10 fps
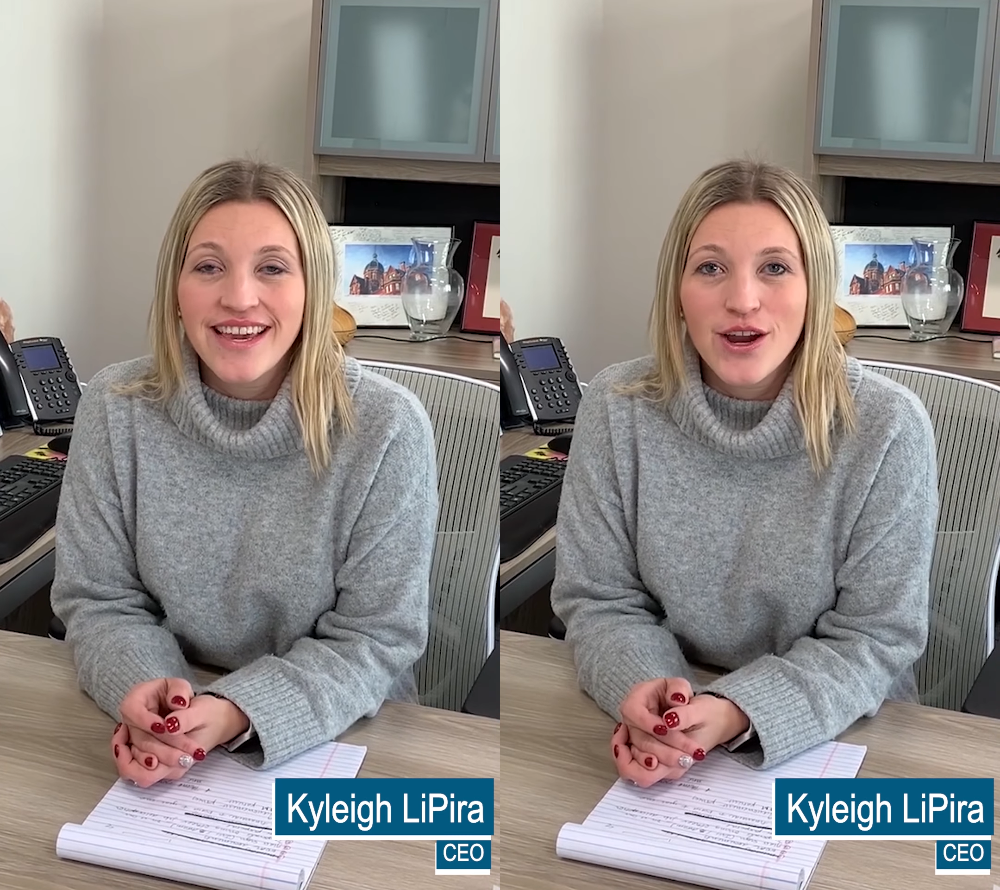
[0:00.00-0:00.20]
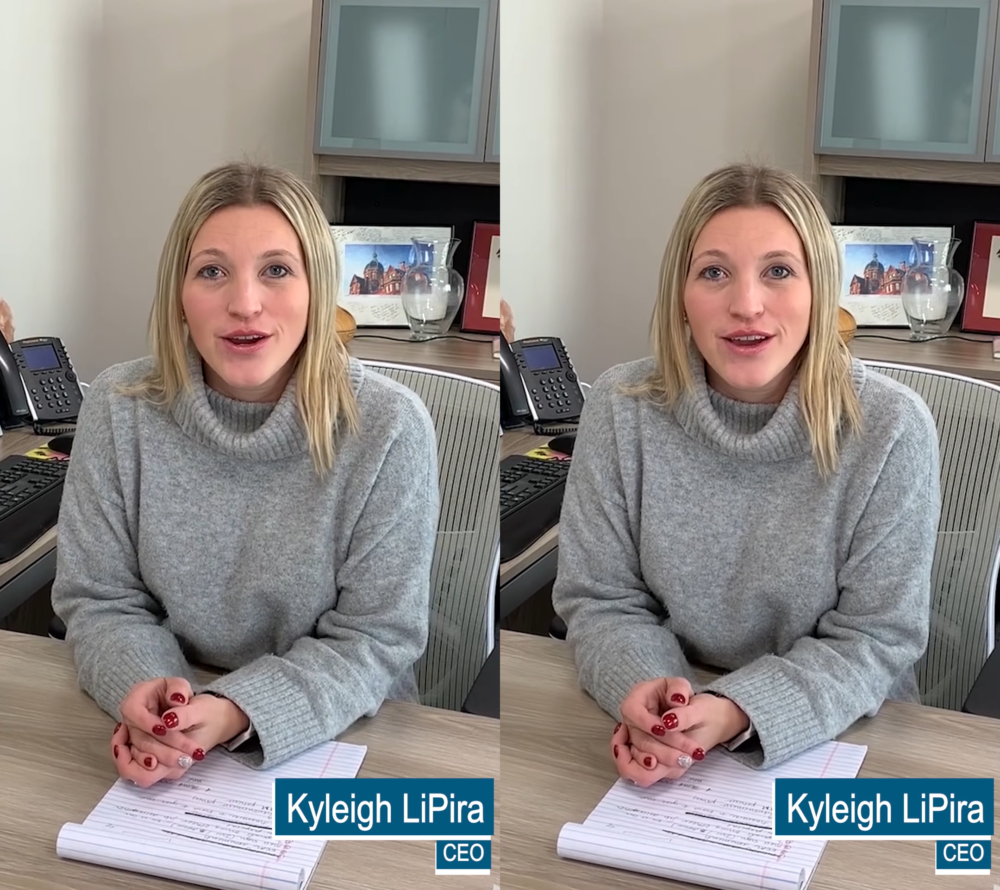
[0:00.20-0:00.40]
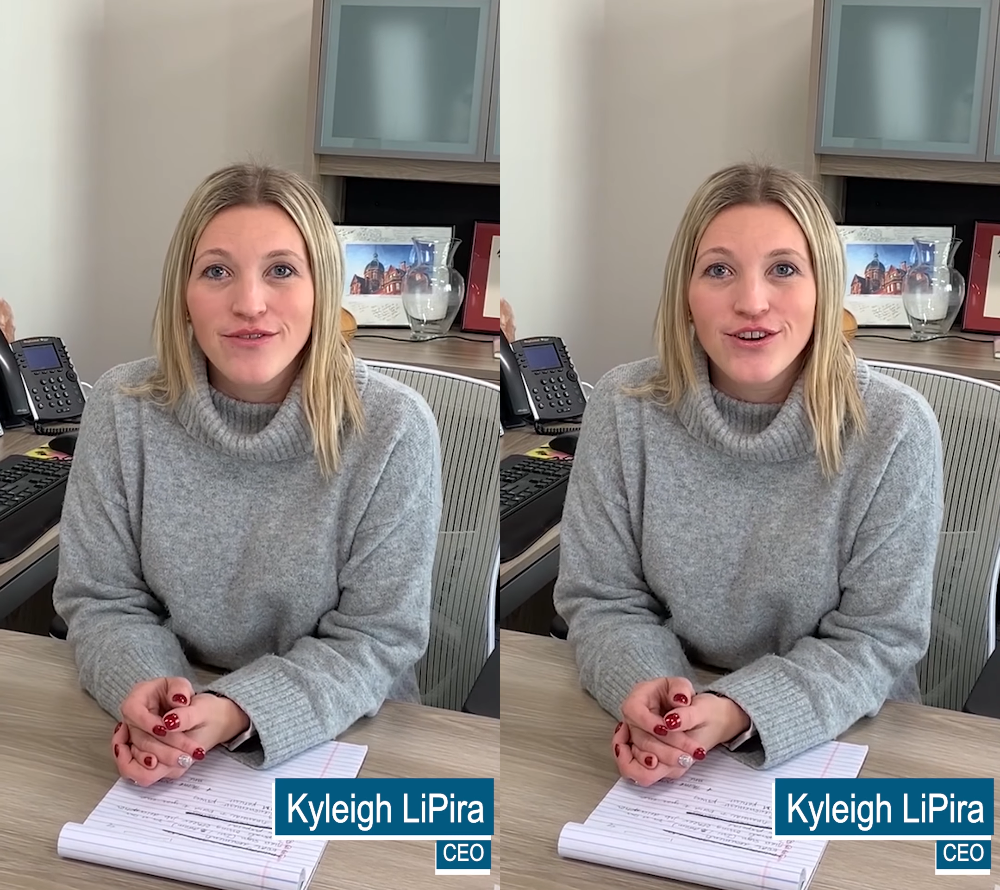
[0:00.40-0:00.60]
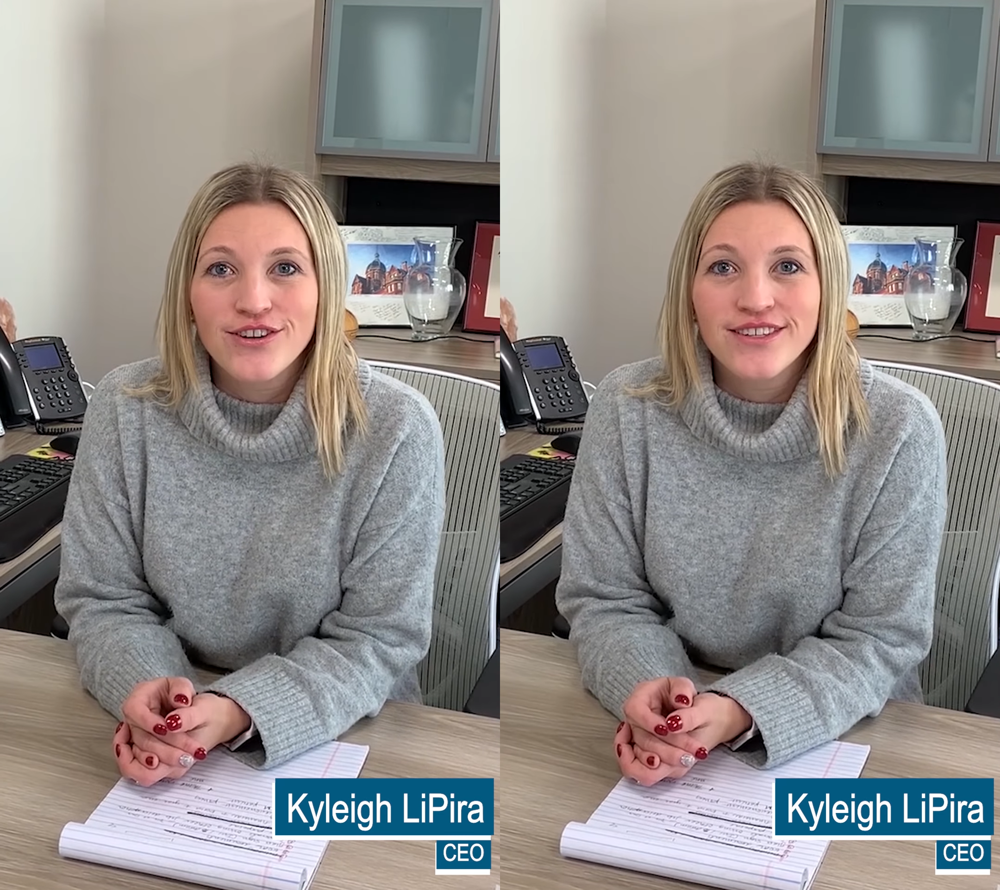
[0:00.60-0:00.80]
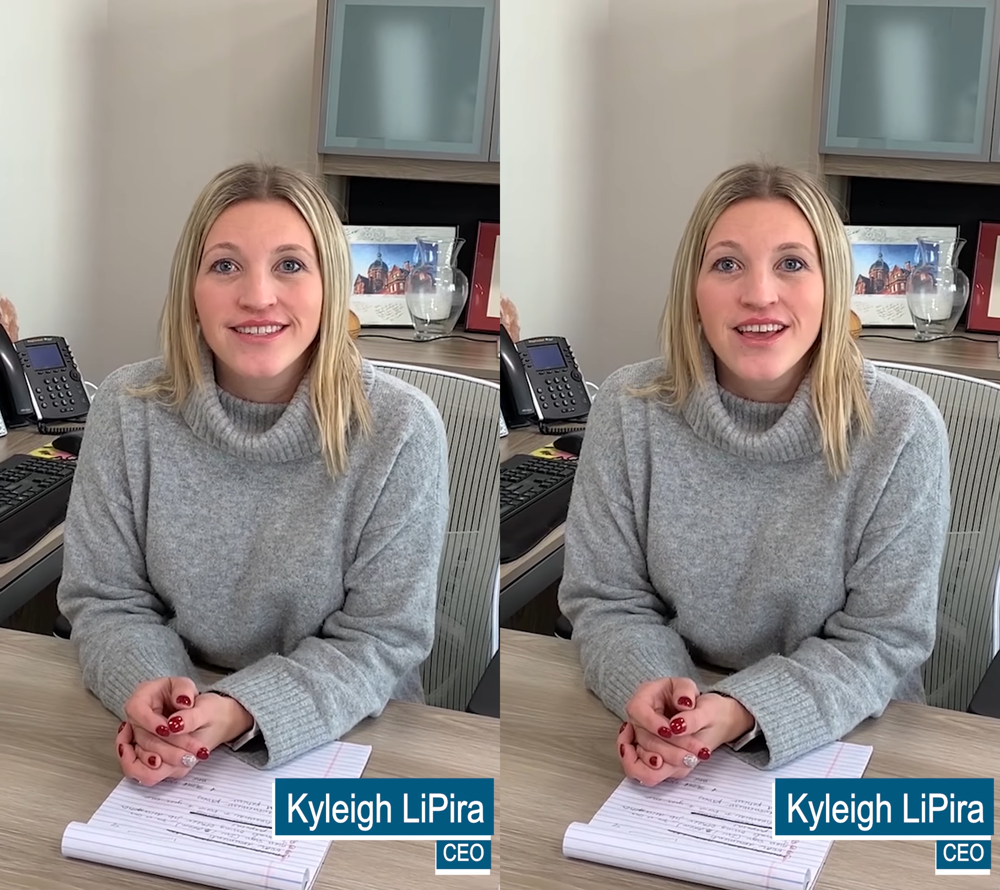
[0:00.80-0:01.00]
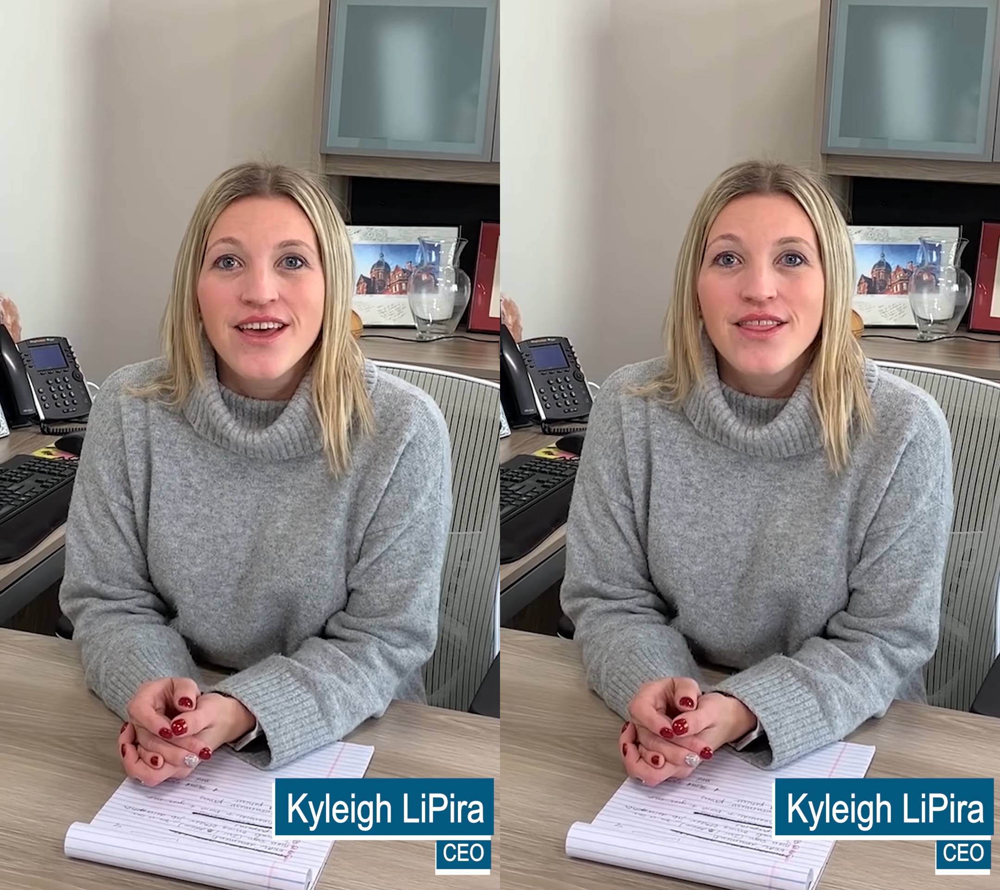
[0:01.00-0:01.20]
caregivers,